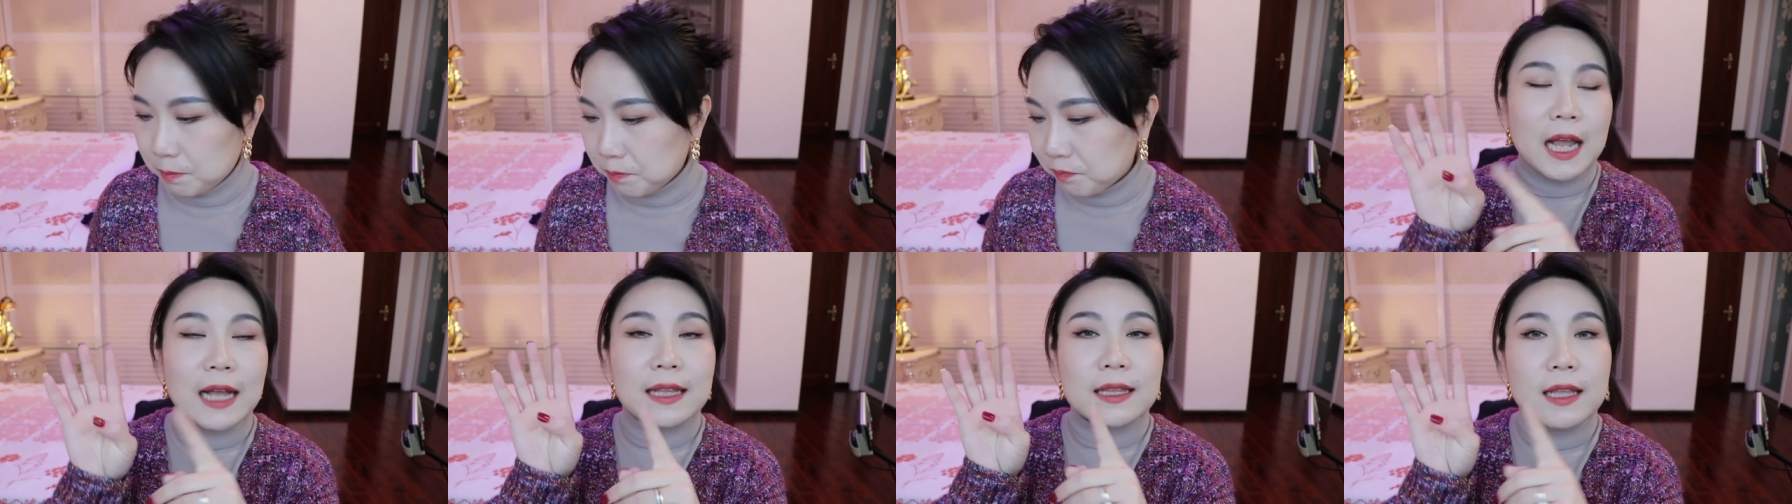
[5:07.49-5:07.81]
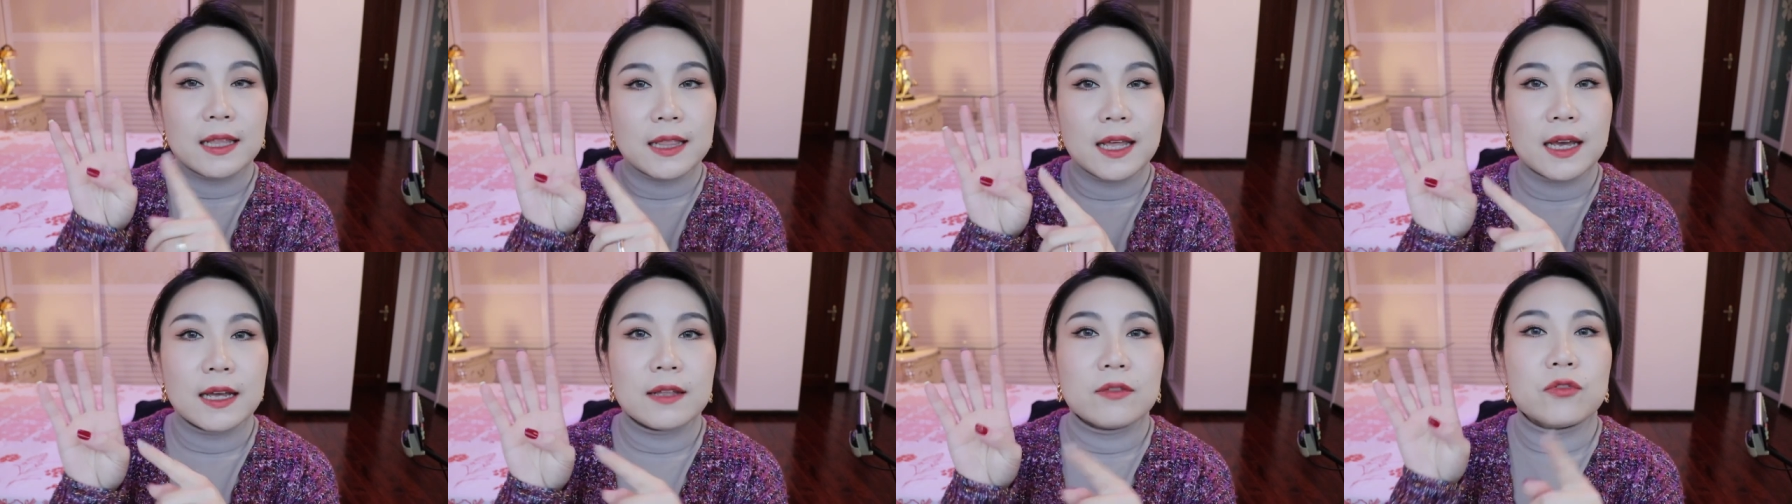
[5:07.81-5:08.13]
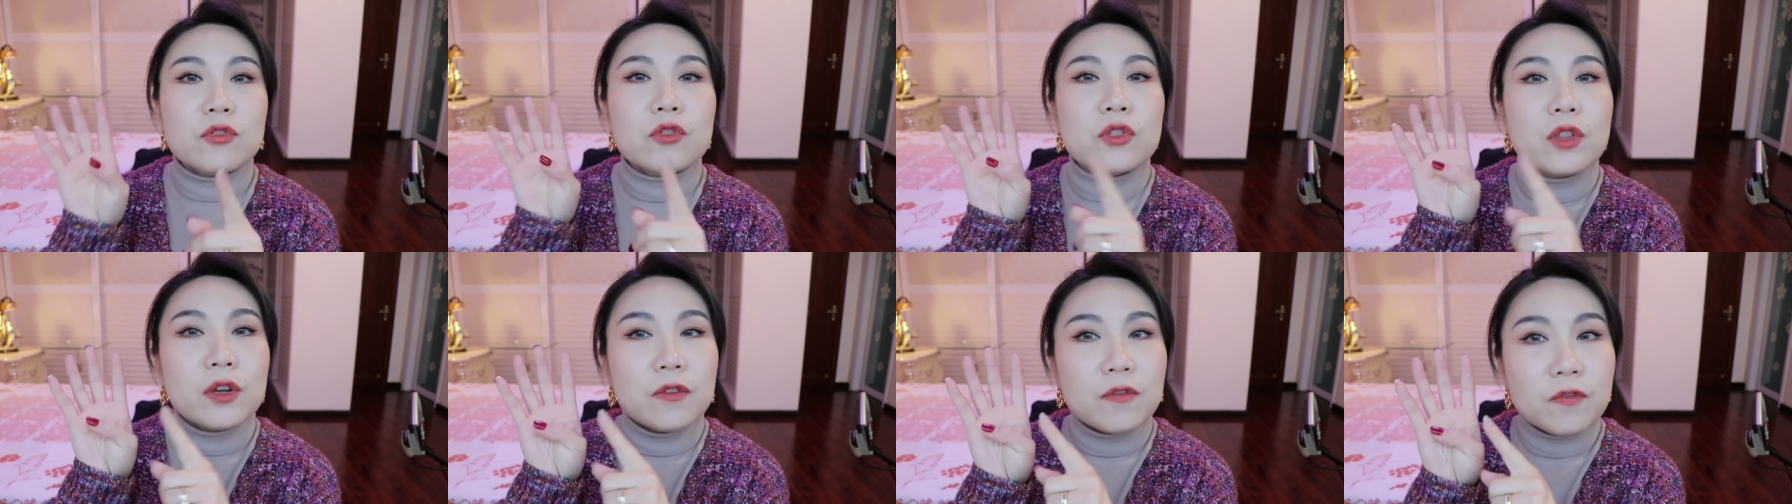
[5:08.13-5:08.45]
And then
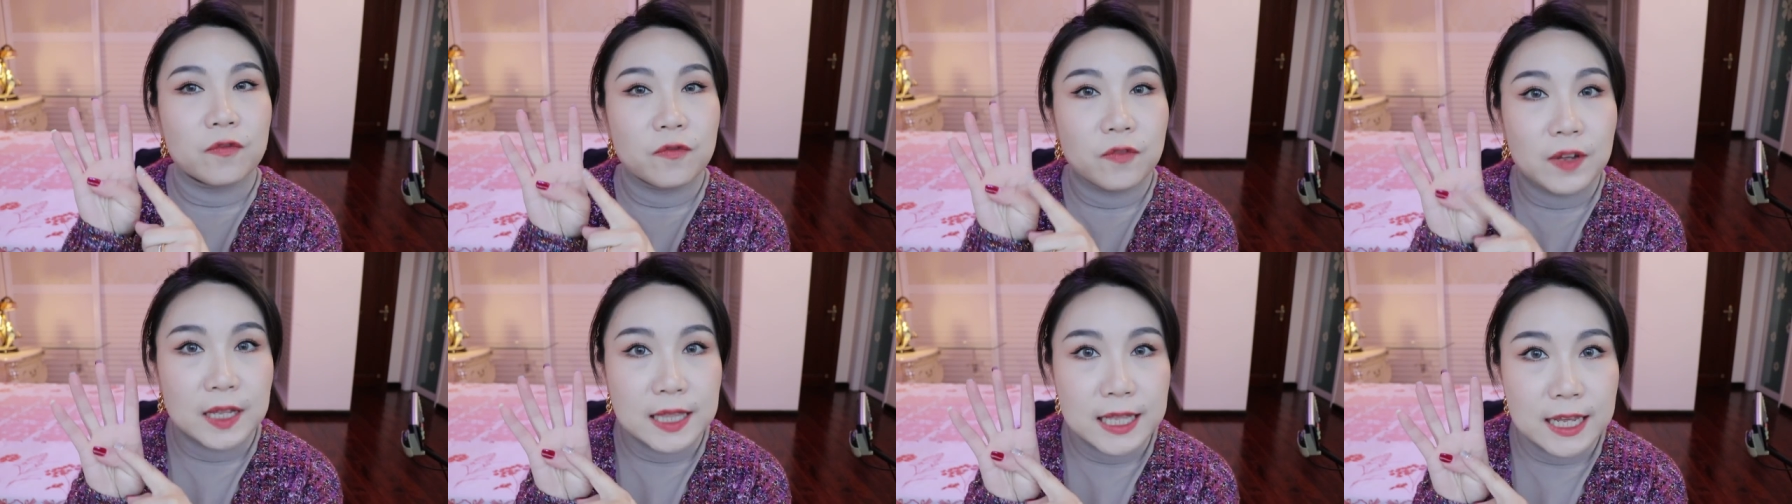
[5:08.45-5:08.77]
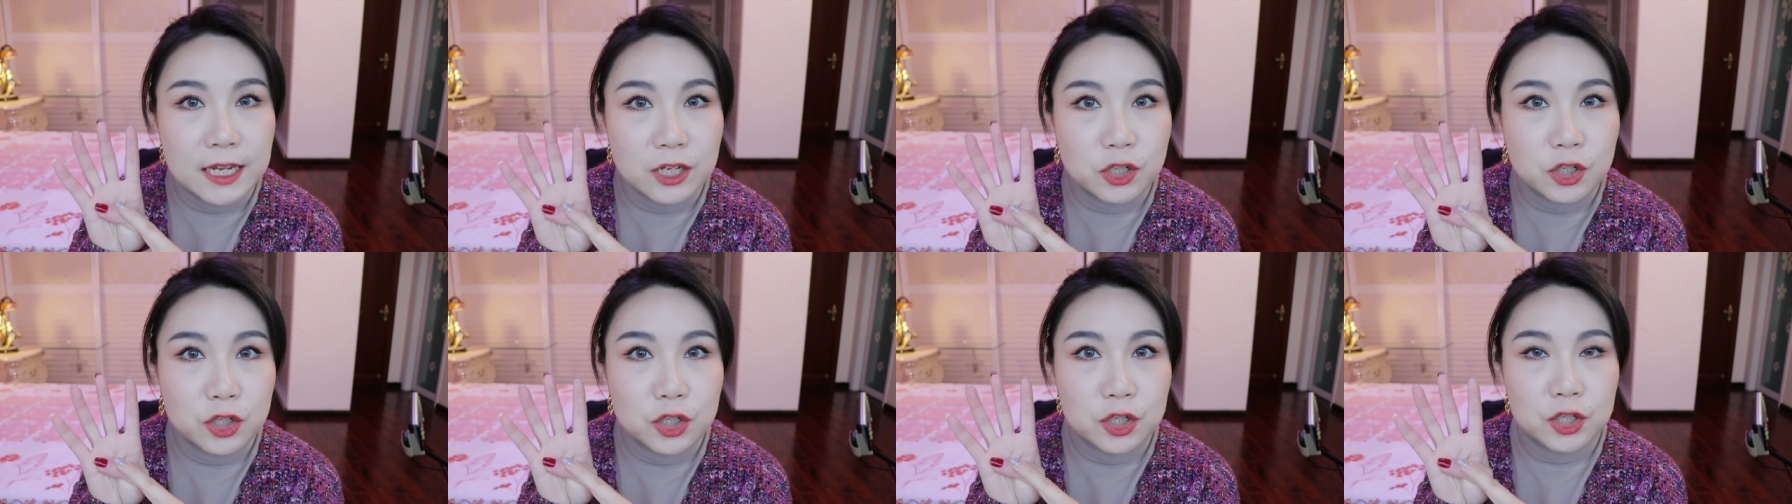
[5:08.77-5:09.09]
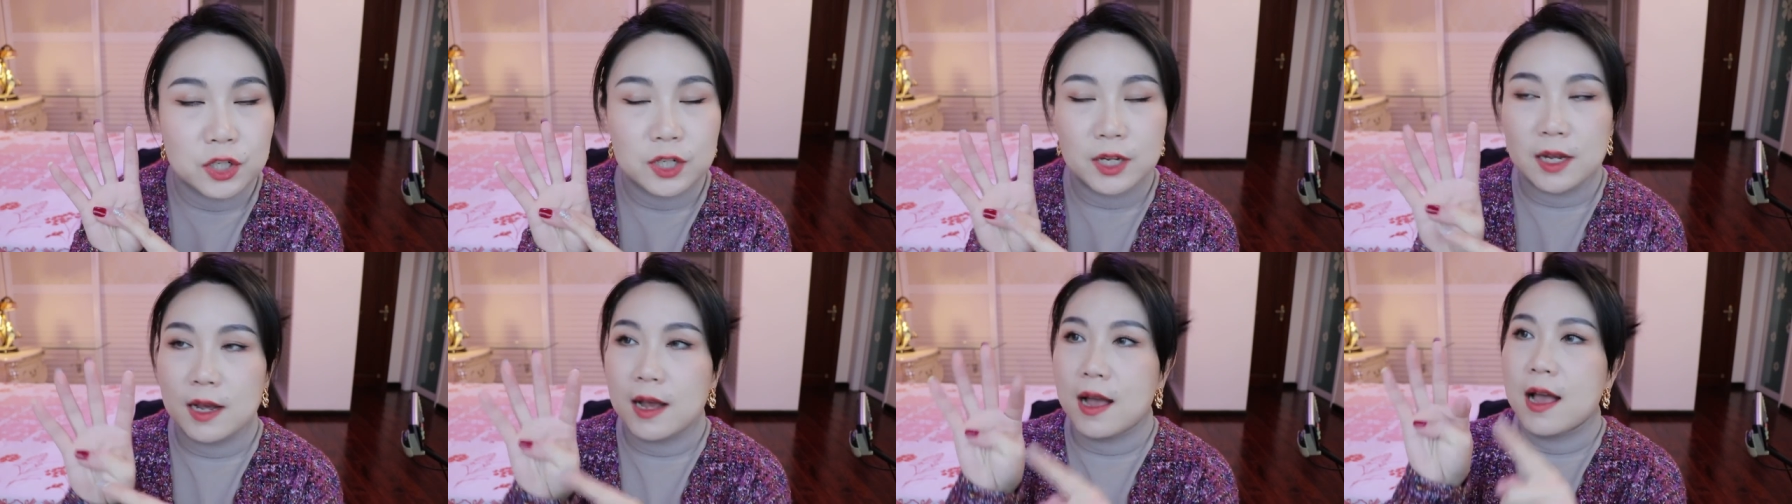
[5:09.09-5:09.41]
the finish,
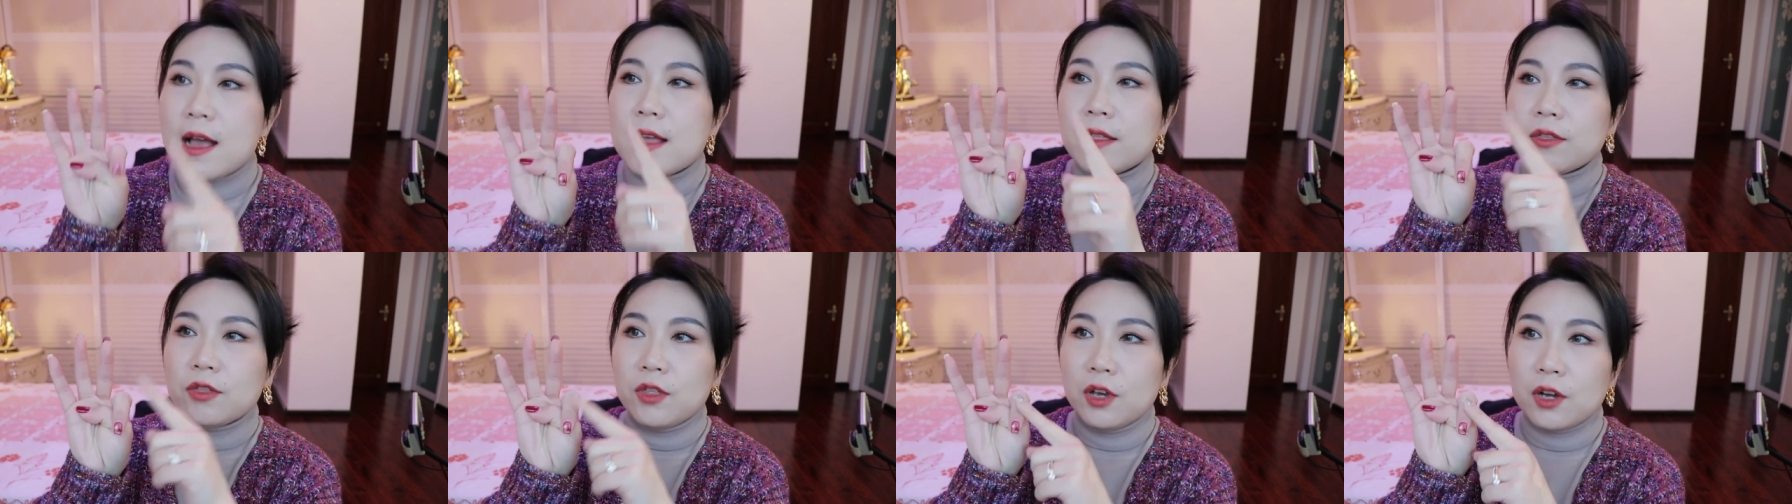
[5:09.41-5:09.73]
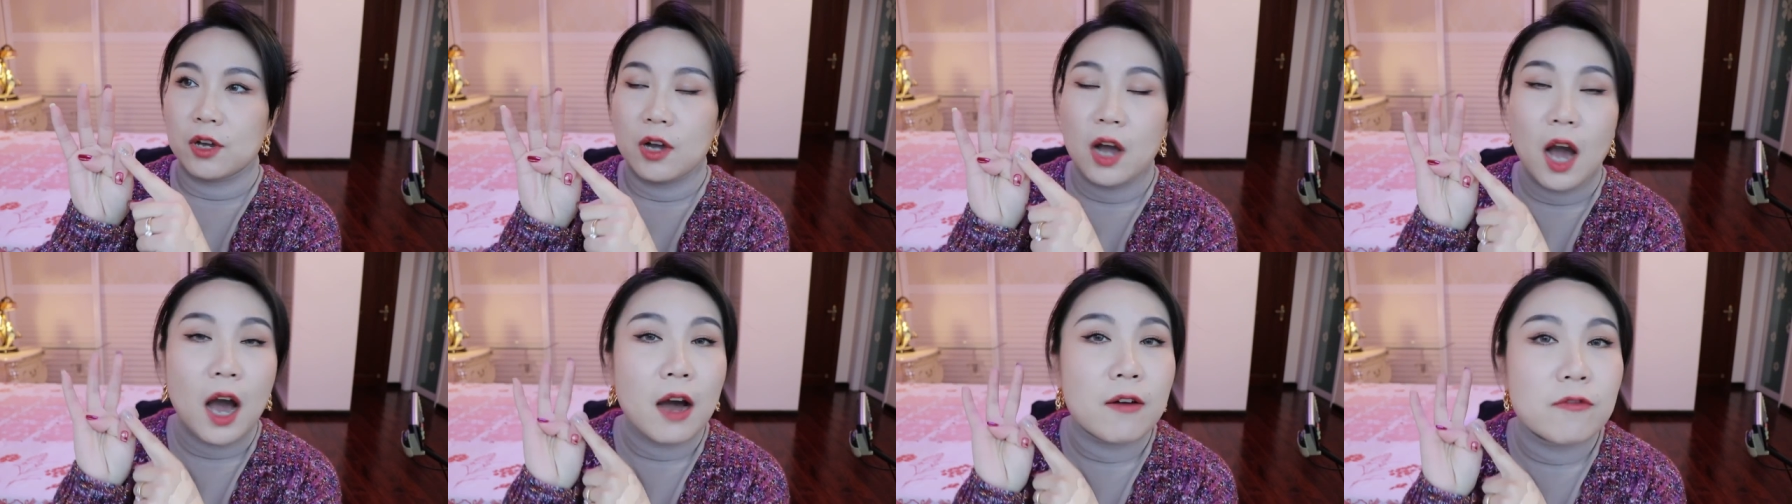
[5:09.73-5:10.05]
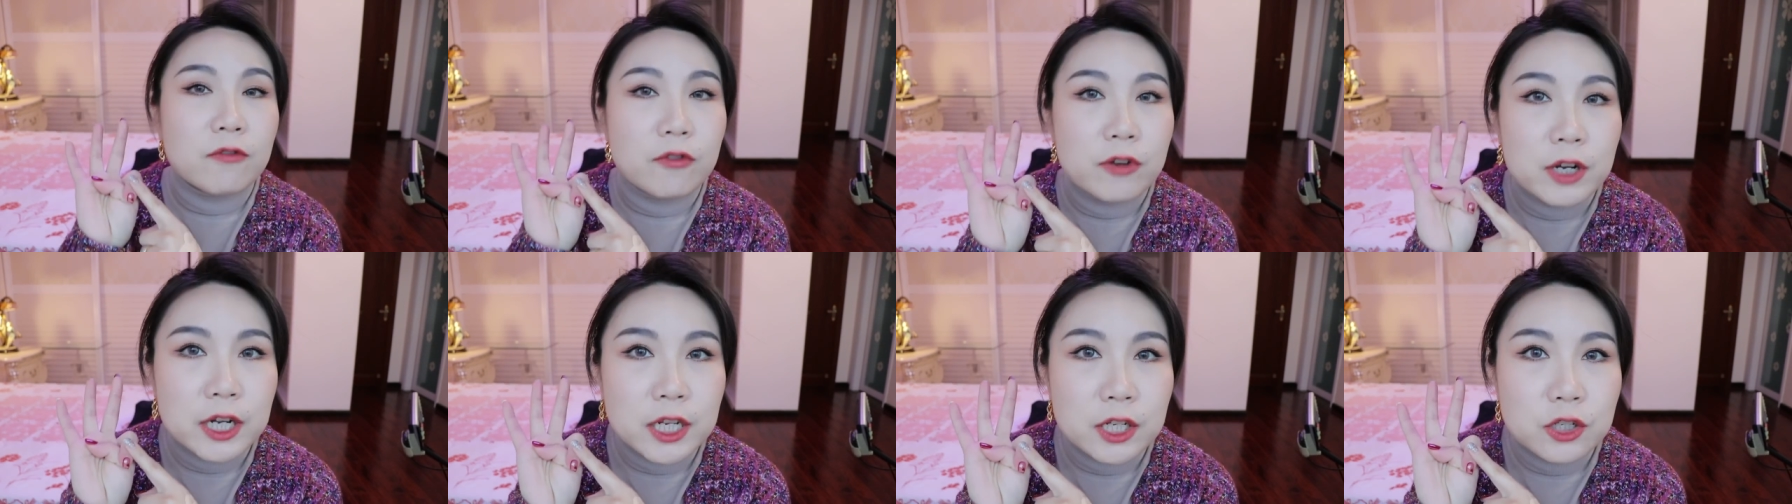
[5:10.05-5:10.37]
the
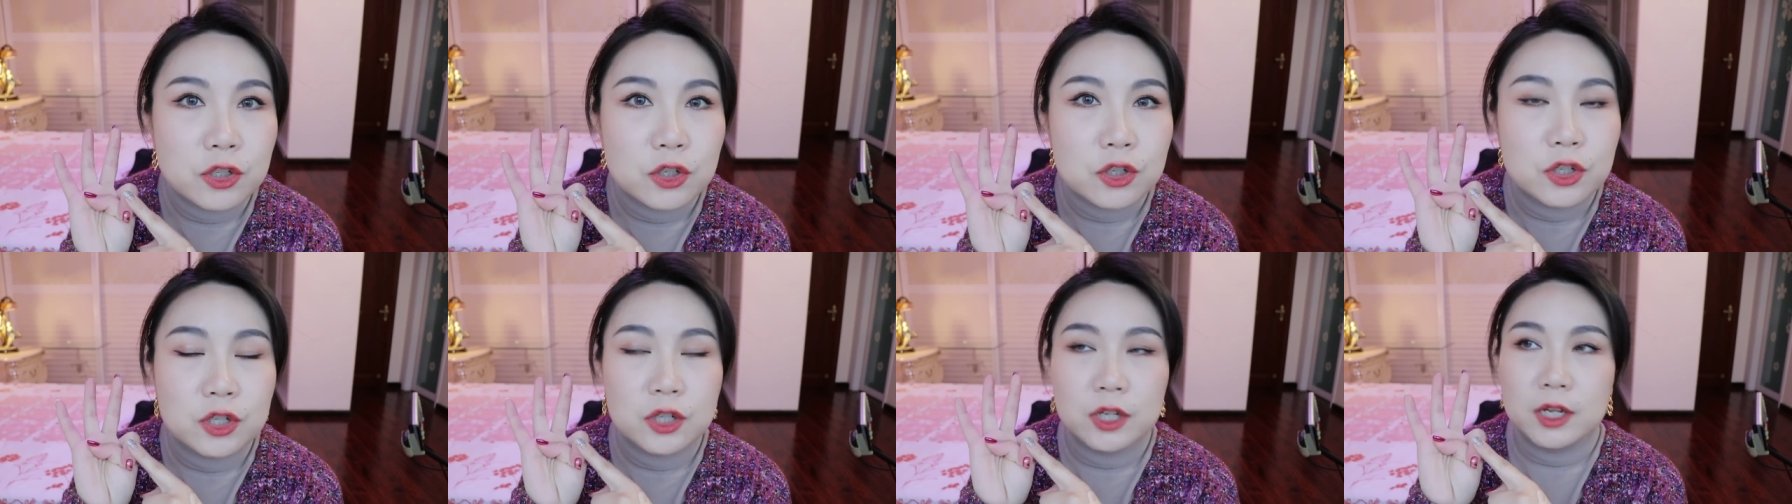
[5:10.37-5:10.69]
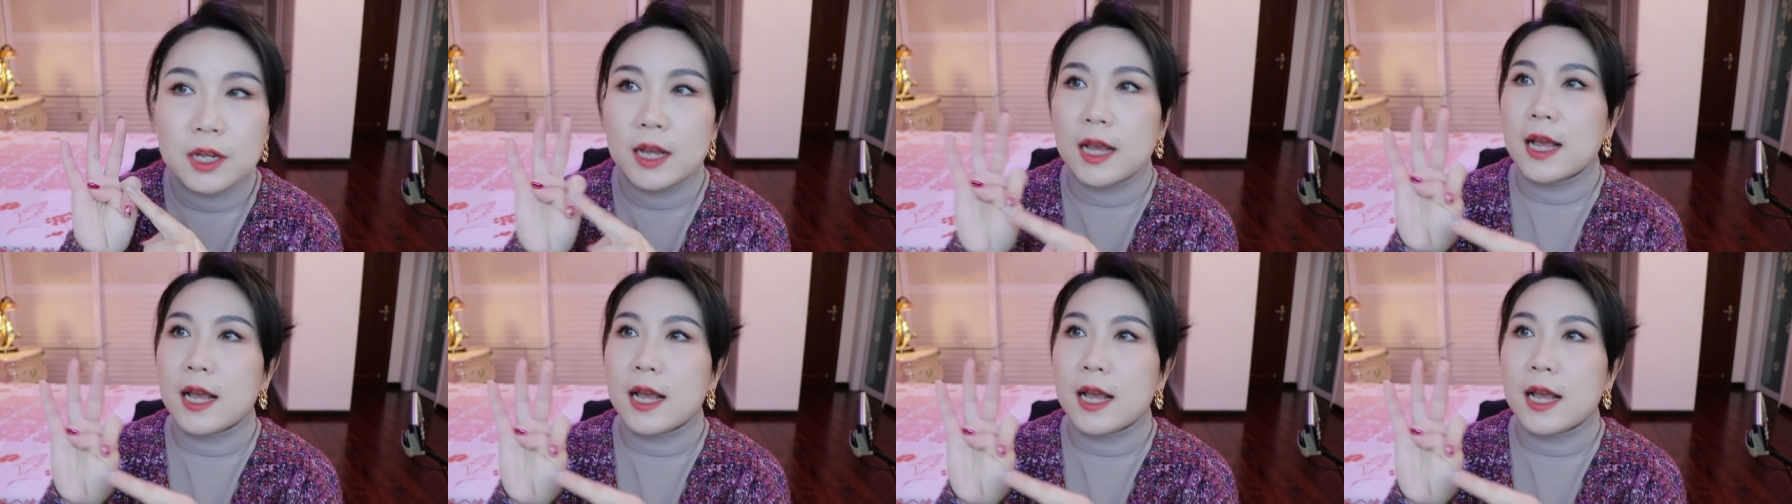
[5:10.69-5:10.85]
coverage,